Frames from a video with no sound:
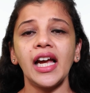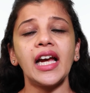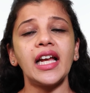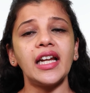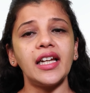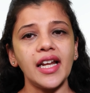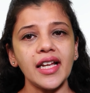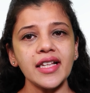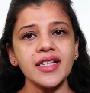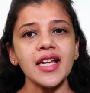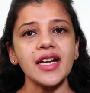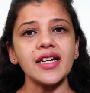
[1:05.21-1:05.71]

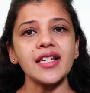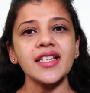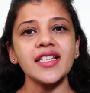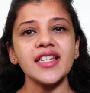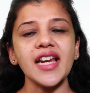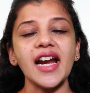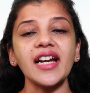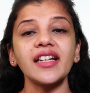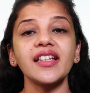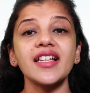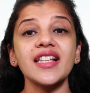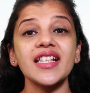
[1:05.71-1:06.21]
Let's
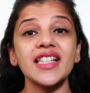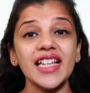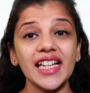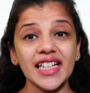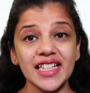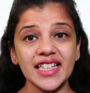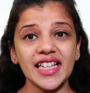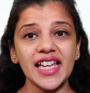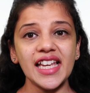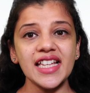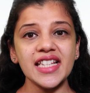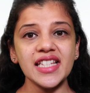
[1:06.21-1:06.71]
understand the
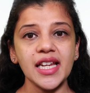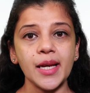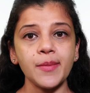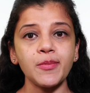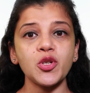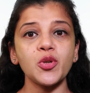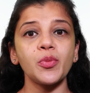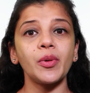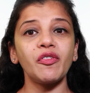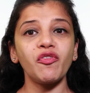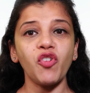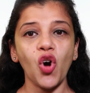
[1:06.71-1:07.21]
6 key steps
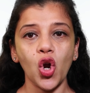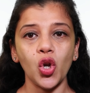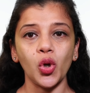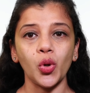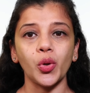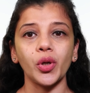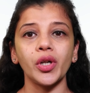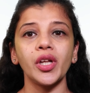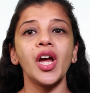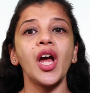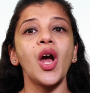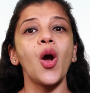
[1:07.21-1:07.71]
to be
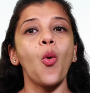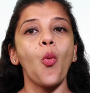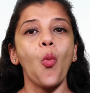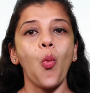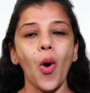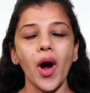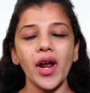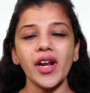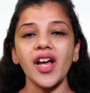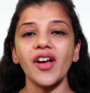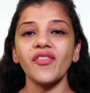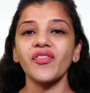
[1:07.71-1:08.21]
followed,
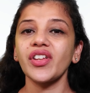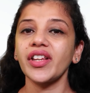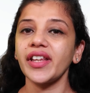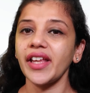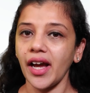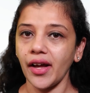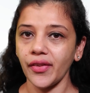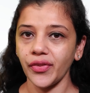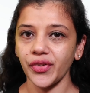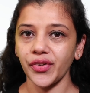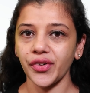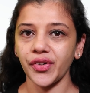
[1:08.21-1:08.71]
one after the
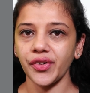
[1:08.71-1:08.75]
other.